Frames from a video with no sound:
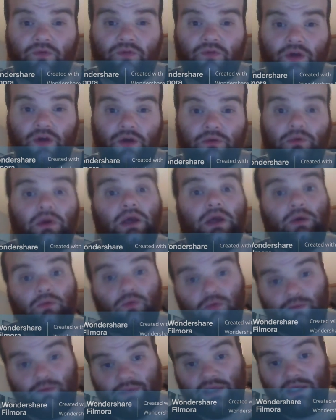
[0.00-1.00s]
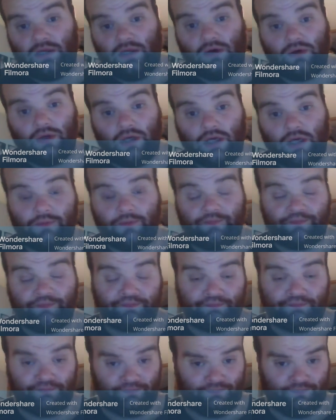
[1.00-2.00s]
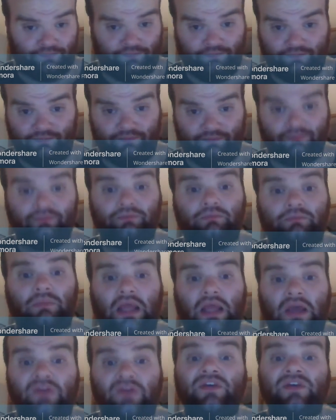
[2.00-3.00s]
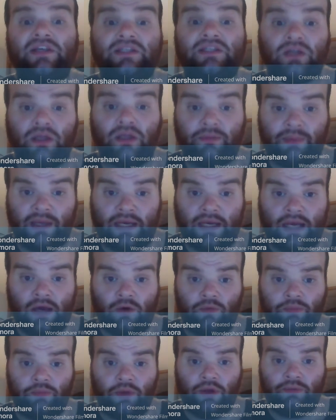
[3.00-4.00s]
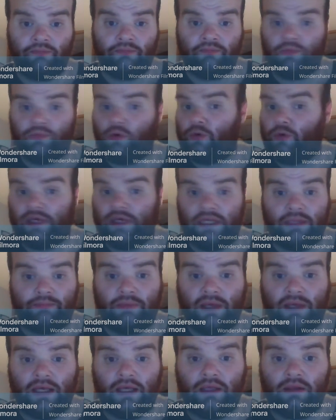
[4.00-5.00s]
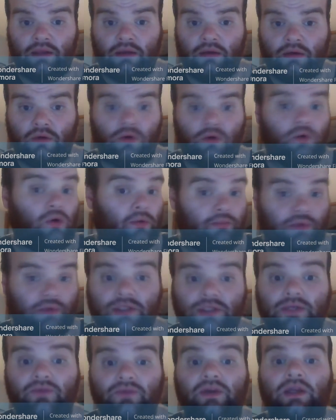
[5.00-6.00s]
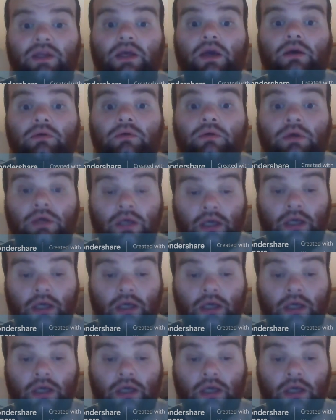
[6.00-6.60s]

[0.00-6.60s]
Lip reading: review, it will be longer. if it's going to be an album or an EP or a music video,